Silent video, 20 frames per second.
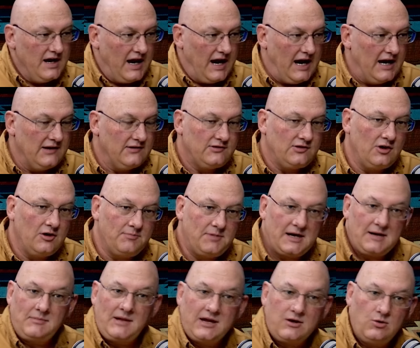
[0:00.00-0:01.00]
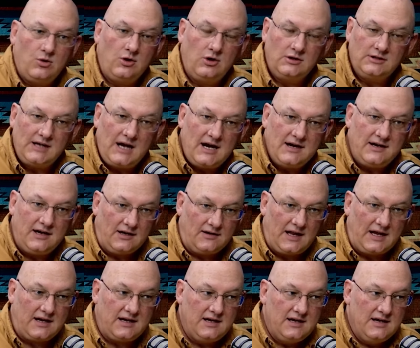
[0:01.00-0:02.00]
and so but i'm like well hold on here
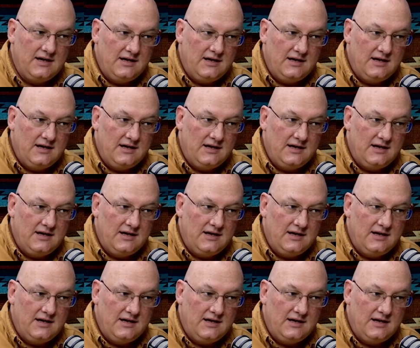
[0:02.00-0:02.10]
like